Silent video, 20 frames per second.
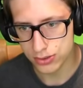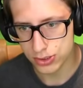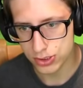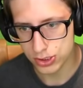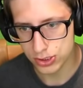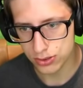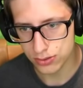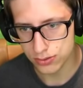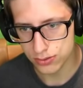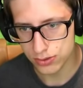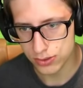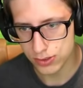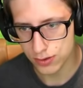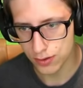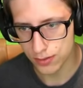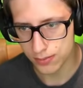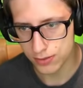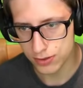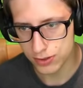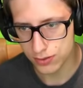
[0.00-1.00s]
shoot. So
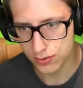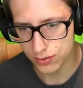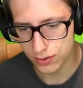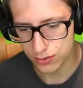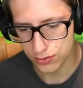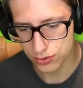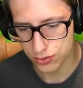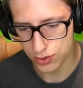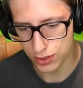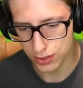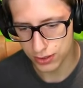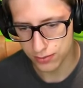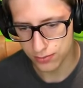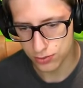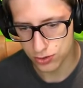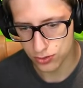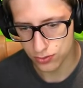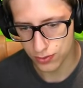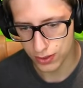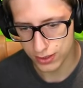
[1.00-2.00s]
I'm just going to attract them
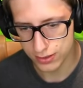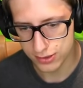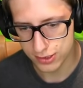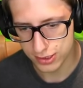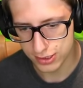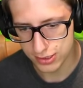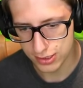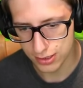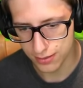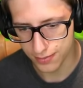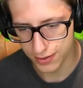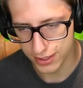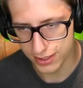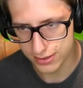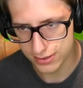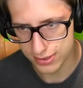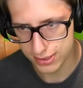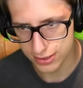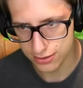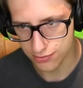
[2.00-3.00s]
directly into the
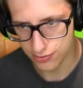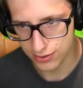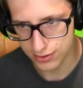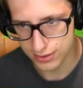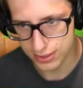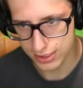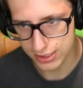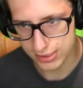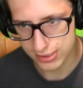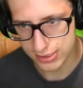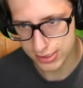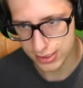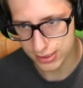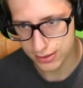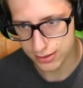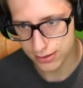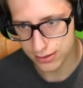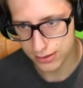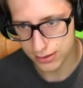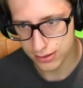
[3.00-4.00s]
base. That's fantastic.
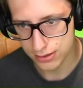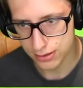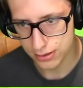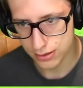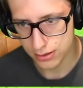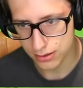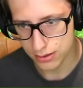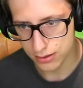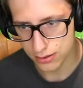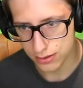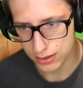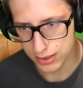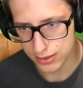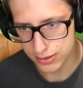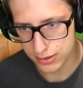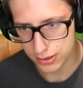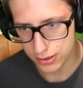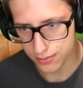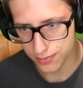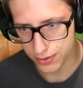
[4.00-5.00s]
No,
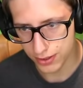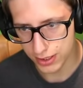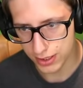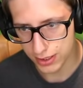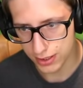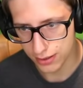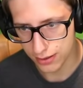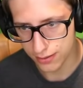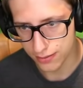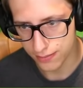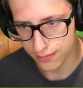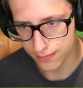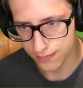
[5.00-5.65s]
that's a good plan.